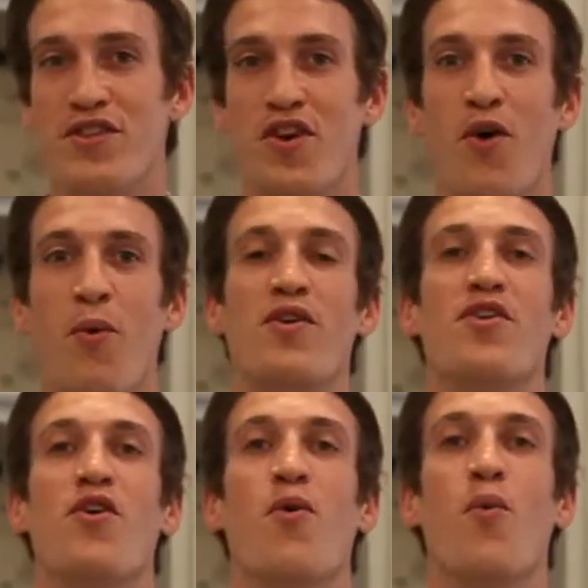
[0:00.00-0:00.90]
y'all wanted
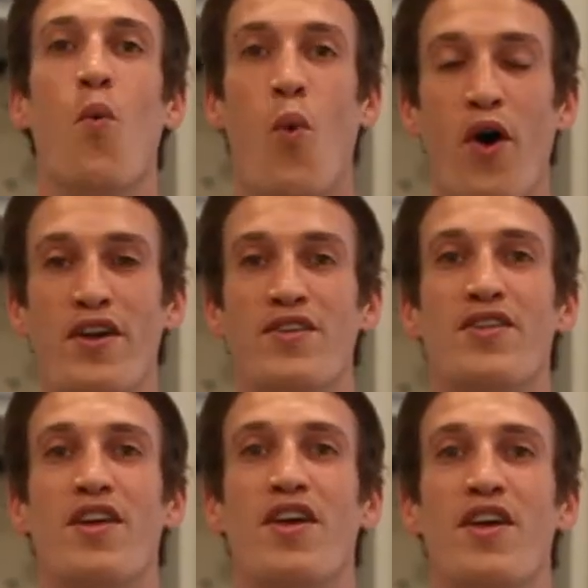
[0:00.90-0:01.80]
to know
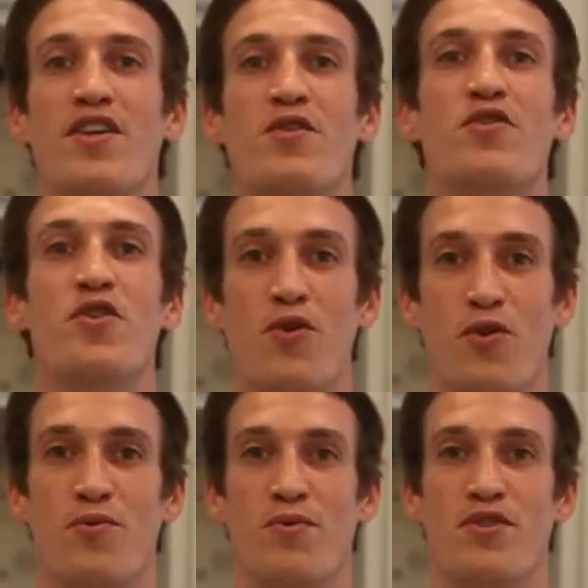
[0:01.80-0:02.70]
what to
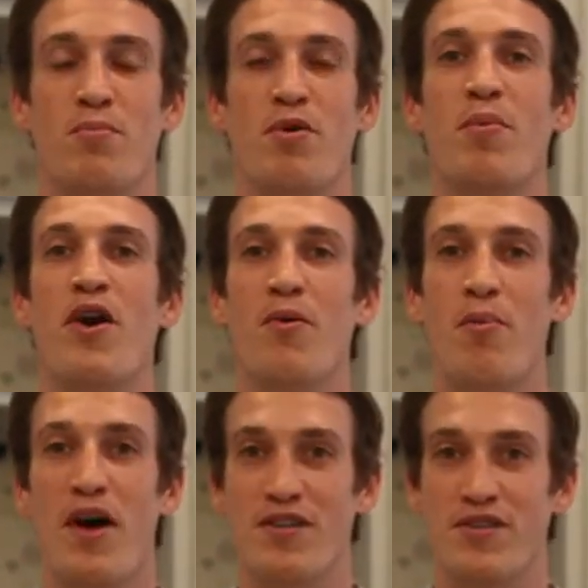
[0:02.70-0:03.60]
do to prepare
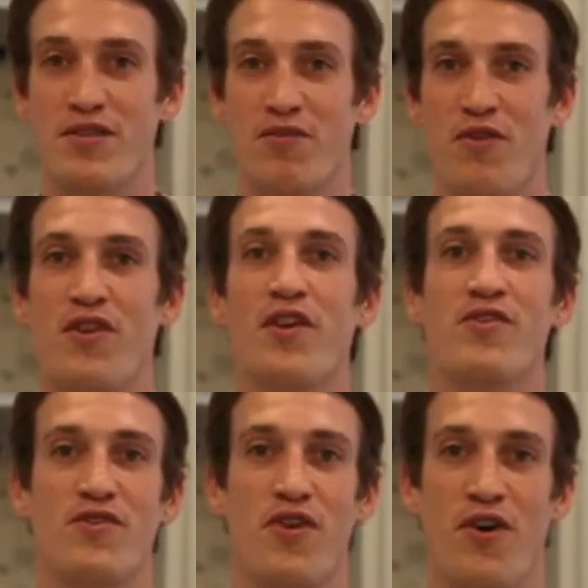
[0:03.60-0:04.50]
best for the
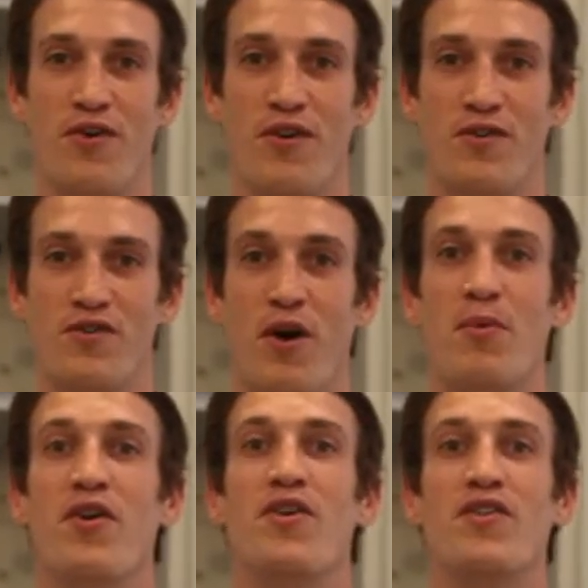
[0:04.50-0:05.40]
install. So I'm
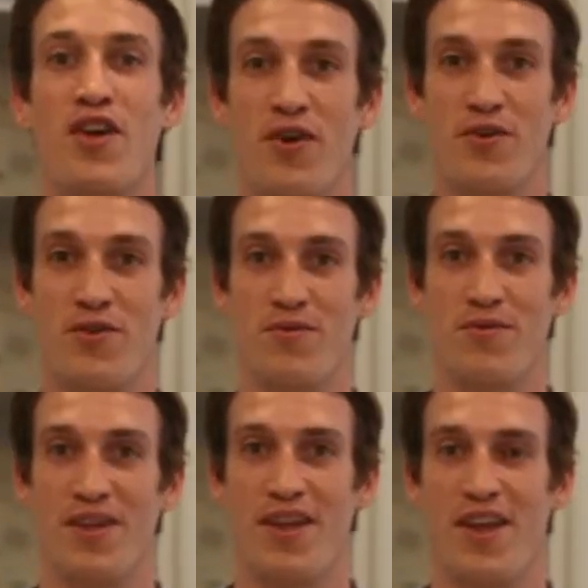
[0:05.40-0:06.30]
here to tell you.
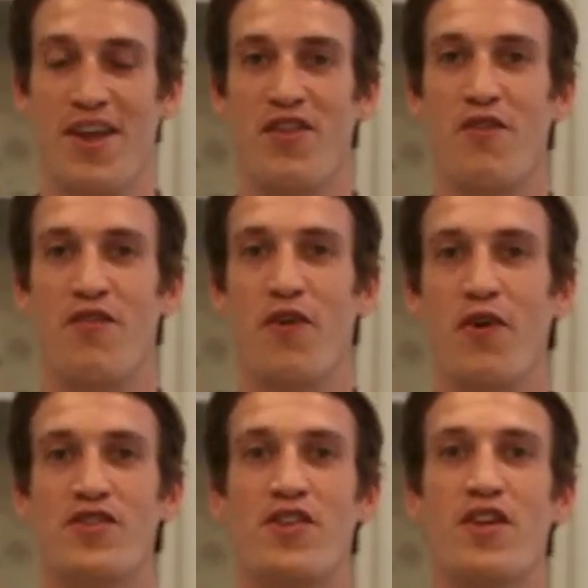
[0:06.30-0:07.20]
The
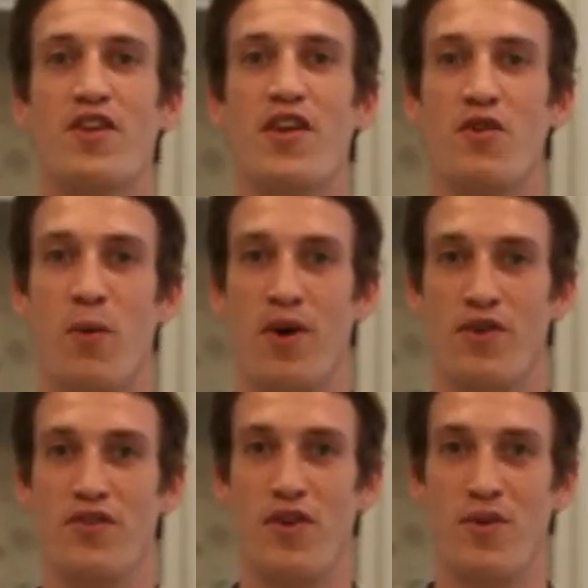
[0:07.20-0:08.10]
first thing that you
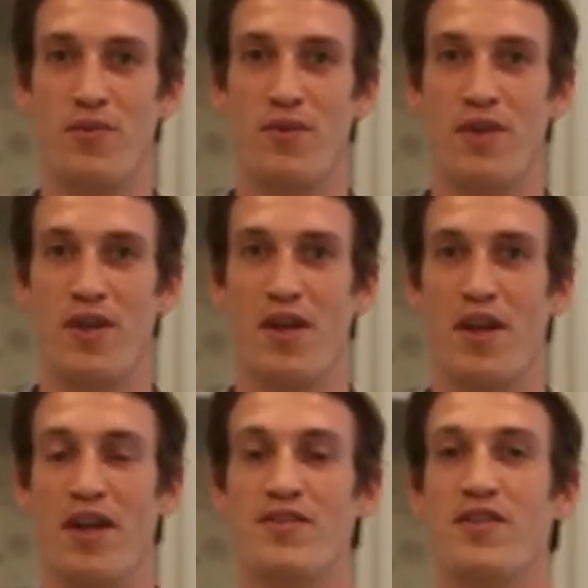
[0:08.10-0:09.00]
want to do is the